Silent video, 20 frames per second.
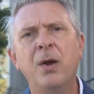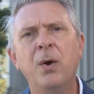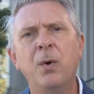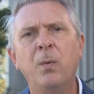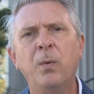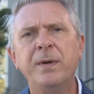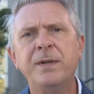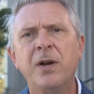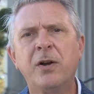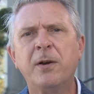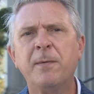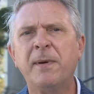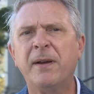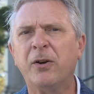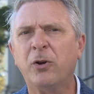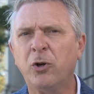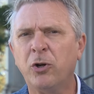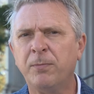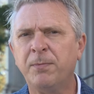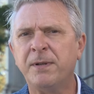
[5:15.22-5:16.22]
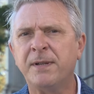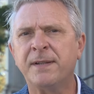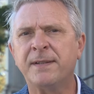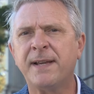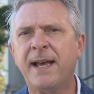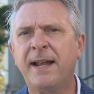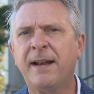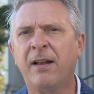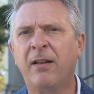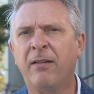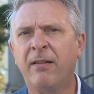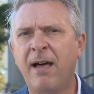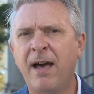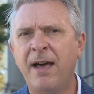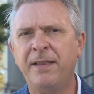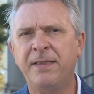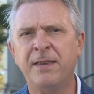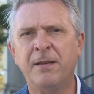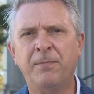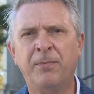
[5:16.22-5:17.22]
We talk about urban design a
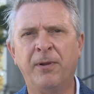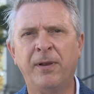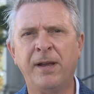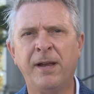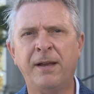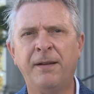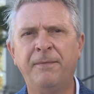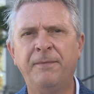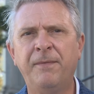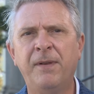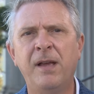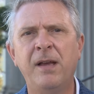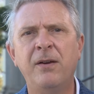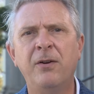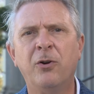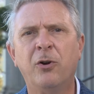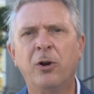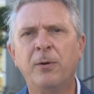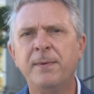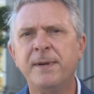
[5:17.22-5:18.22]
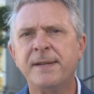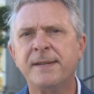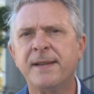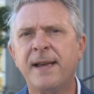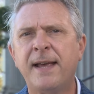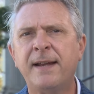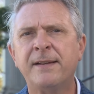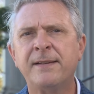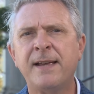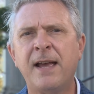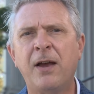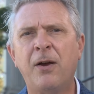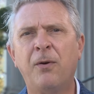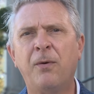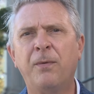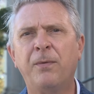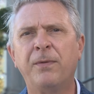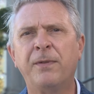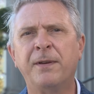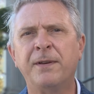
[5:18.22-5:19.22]
lot in the plan. Urban design is
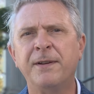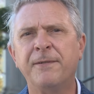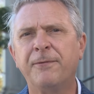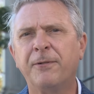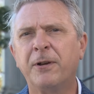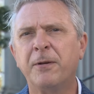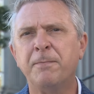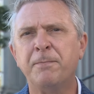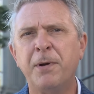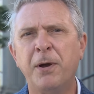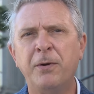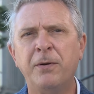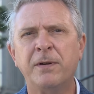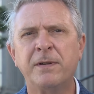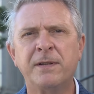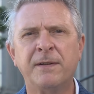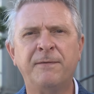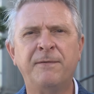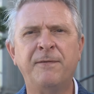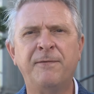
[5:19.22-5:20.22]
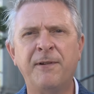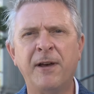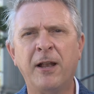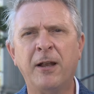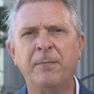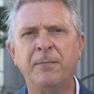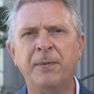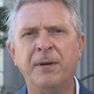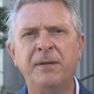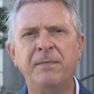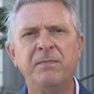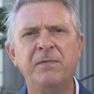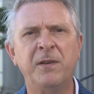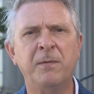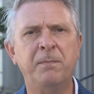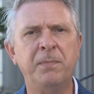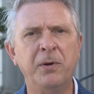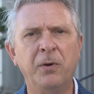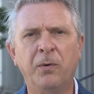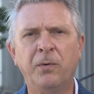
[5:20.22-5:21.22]
how the different components of development, the
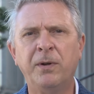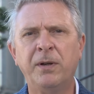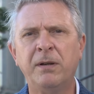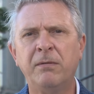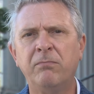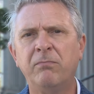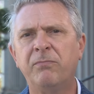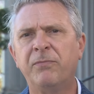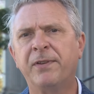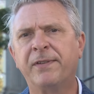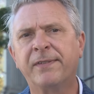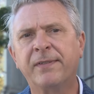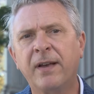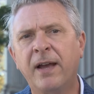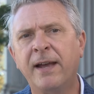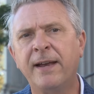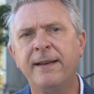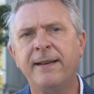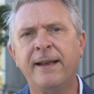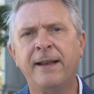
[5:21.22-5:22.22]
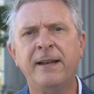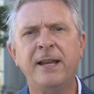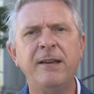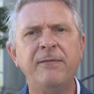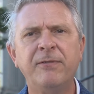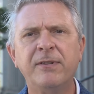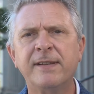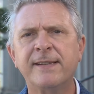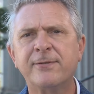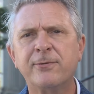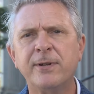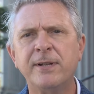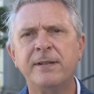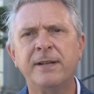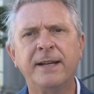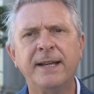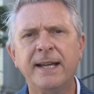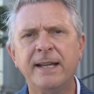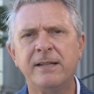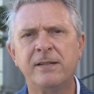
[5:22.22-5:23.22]
building, the site, and even the street to
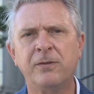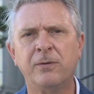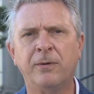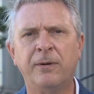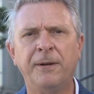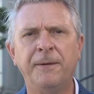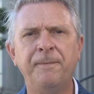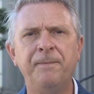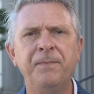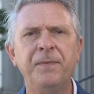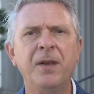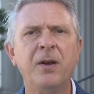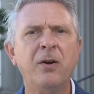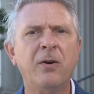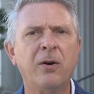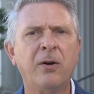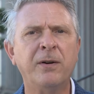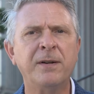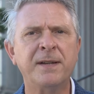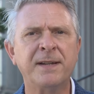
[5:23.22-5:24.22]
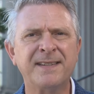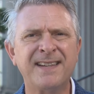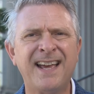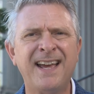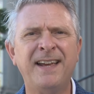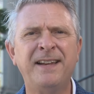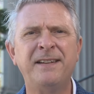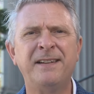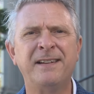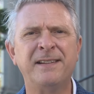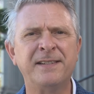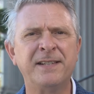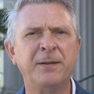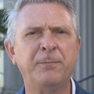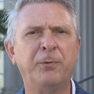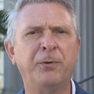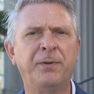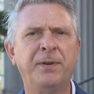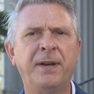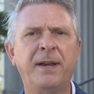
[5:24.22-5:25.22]
get to it, are designed and
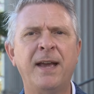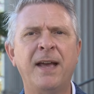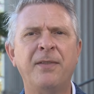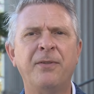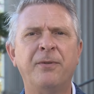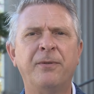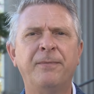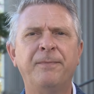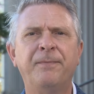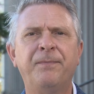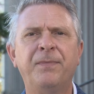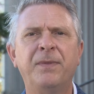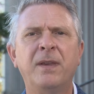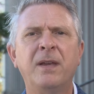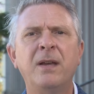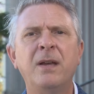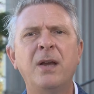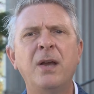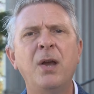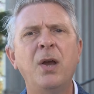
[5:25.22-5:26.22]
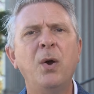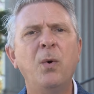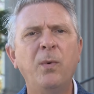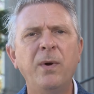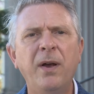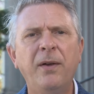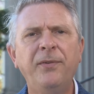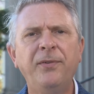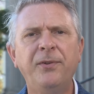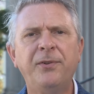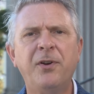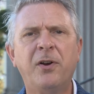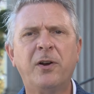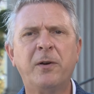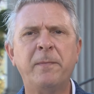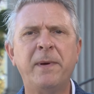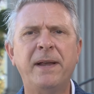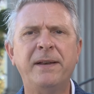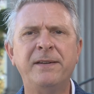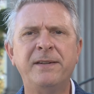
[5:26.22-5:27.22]
assembled together. We also talk
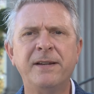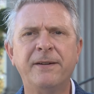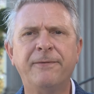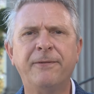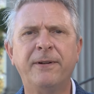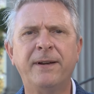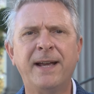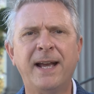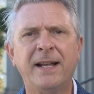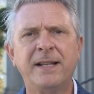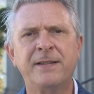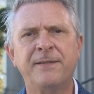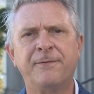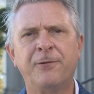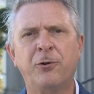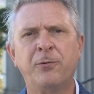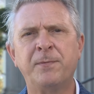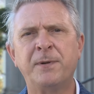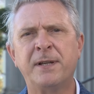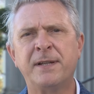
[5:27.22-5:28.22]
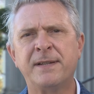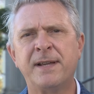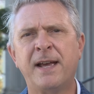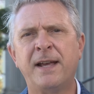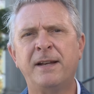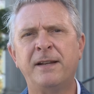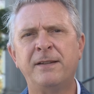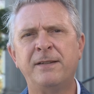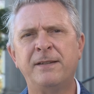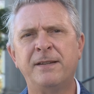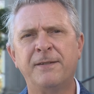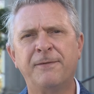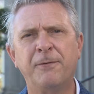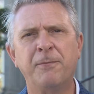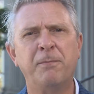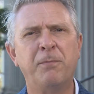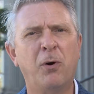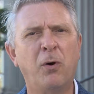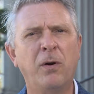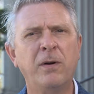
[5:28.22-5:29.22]
about different kinds of urban design in
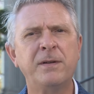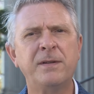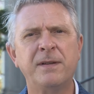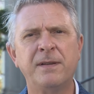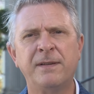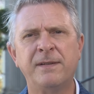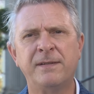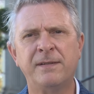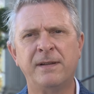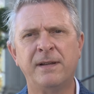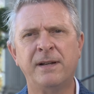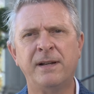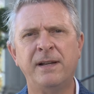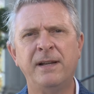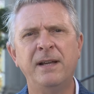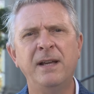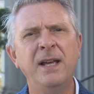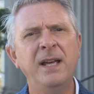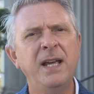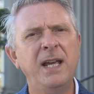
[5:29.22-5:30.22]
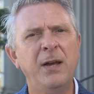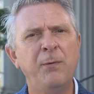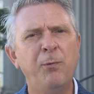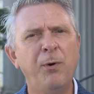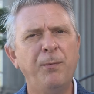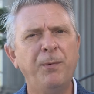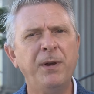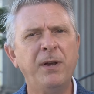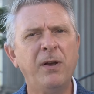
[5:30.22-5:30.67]
different parts of the city in what we